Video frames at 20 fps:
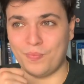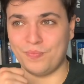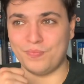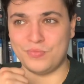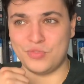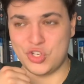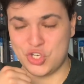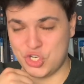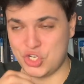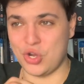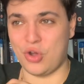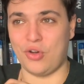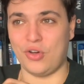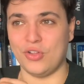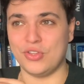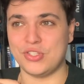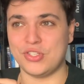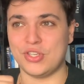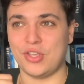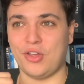
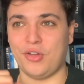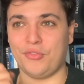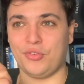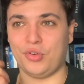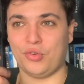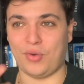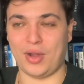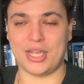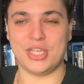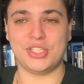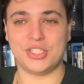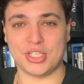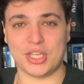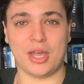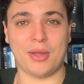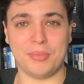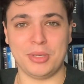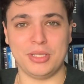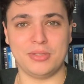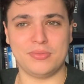shot of Grace
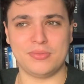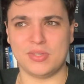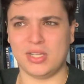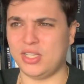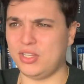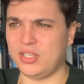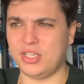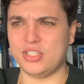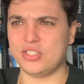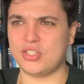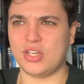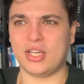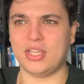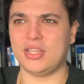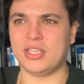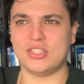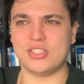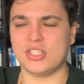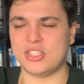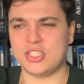coming. It's like
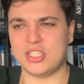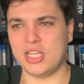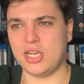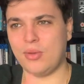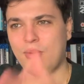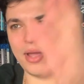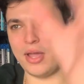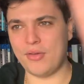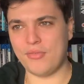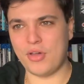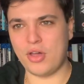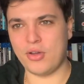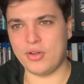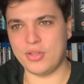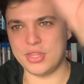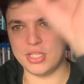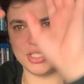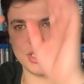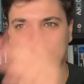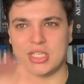there's a silhouette of her
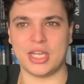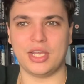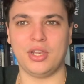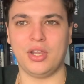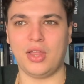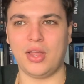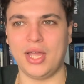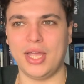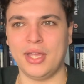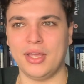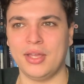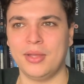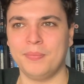in the sunlight.